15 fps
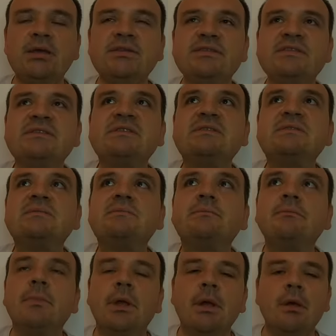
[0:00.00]
it's
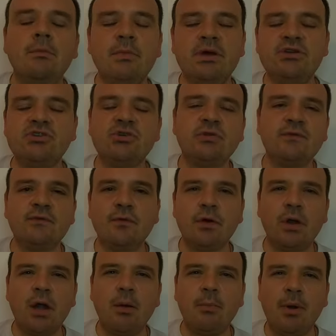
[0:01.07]
measured
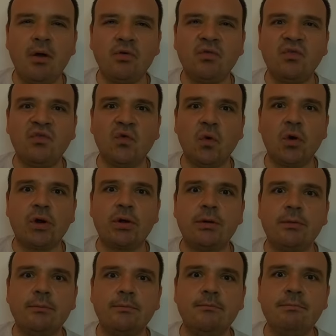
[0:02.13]
for about
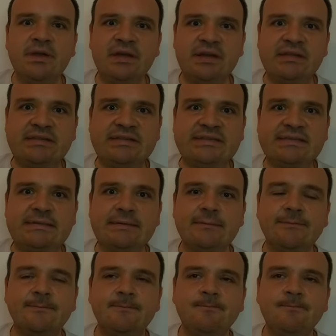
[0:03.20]
4 minutes.